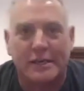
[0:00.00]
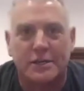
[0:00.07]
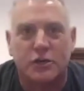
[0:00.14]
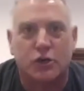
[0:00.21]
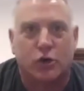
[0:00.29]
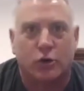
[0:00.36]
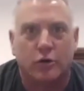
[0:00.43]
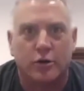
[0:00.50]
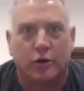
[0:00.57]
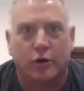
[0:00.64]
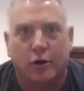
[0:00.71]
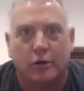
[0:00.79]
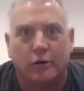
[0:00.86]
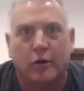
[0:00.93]

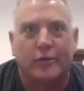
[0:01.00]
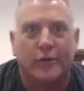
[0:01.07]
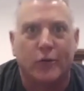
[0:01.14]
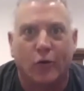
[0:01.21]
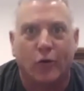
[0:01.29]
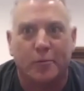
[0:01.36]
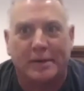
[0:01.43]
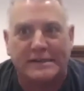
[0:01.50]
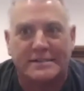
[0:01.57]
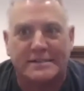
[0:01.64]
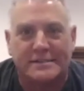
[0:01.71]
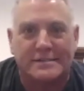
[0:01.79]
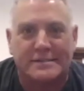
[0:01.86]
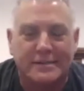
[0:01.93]
Kurokuro on the
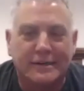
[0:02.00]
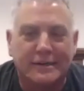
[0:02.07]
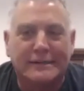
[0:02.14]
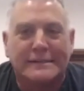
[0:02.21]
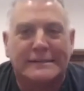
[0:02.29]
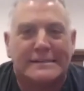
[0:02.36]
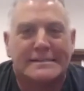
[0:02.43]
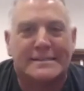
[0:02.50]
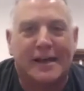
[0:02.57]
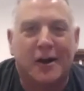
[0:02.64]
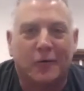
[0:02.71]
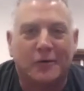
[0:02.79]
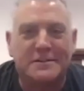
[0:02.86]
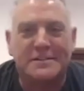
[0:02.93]
beaches,
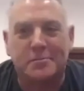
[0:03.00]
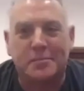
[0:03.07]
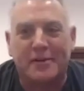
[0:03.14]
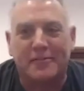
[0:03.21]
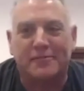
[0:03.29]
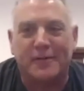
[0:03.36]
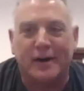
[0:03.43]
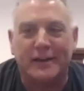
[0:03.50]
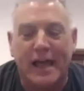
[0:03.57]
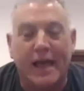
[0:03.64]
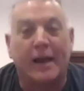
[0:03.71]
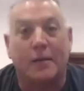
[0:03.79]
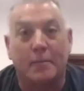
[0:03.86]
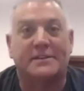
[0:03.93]
so, which is a bit of fun.
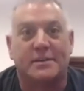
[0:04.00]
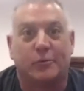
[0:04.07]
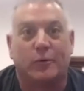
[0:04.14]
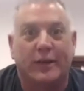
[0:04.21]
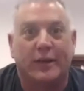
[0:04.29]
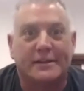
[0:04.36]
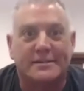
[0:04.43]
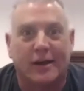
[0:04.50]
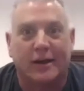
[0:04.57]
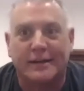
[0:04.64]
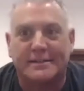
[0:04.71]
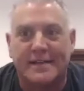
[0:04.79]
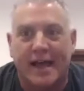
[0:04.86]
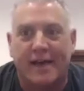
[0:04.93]
And I'm actually really
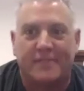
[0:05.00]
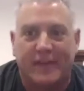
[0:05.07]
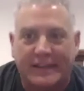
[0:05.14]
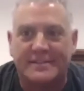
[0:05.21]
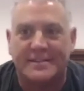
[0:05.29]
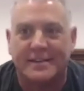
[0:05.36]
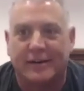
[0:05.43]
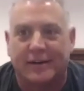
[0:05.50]
excited to have Vince here.